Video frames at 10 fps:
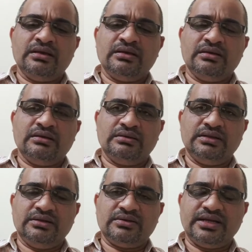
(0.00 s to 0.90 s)

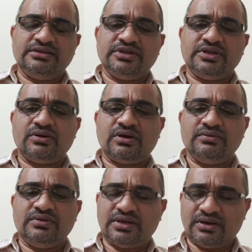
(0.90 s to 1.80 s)
then right
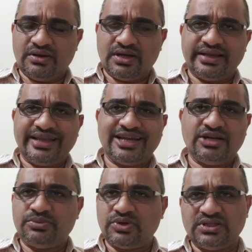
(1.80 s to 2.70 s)
ventricular
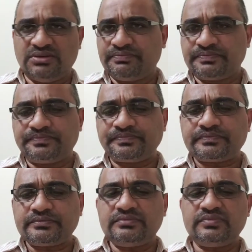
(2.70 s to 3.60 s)
gallop rhythm,
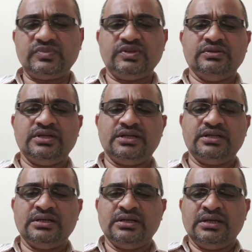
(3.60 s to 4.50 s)

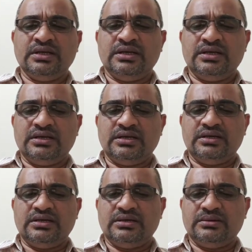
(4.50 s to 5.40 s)
then
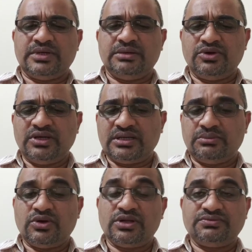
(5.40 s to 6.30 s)
pulmonary
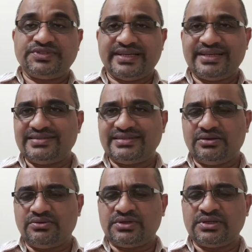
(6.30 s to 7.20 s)
component of second
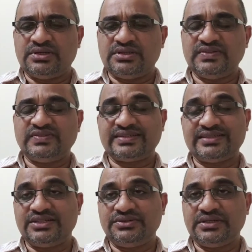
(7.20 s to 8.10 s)
sound is
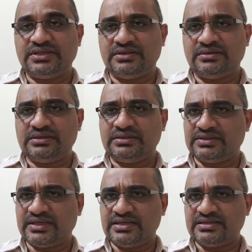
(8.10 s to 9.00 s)
accentuated.
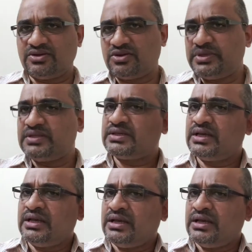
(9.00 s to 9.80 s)
Second sound means